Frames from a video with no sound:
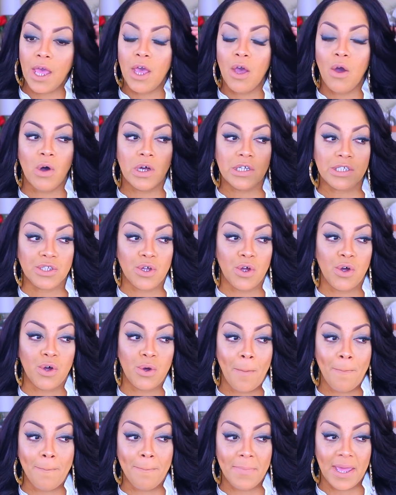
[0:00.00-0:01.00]
And
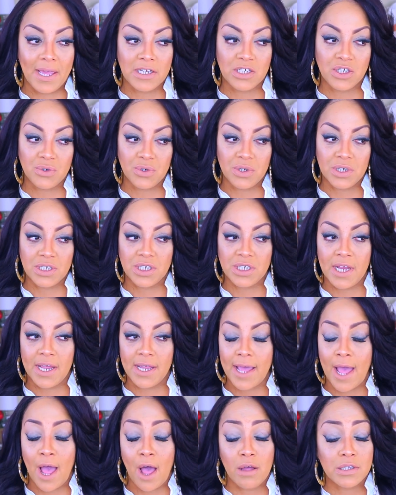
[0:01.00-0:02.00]
also make sure to
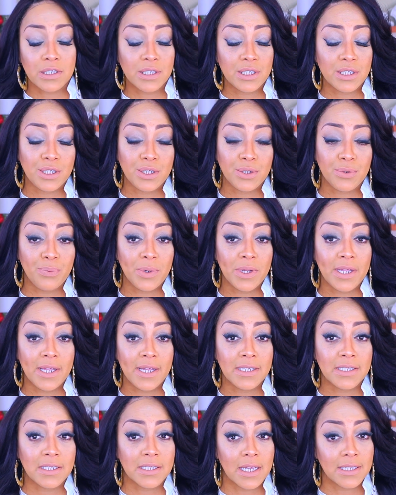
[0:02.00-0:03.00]
check out Sister
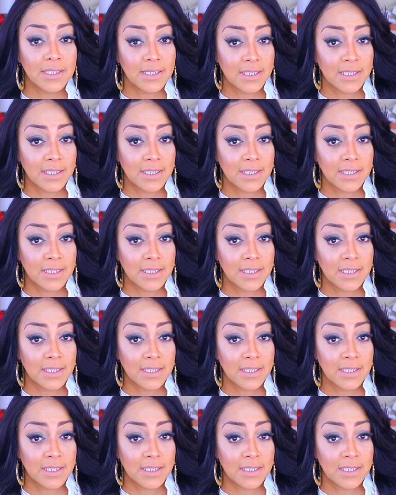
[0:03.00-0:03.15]
Wig's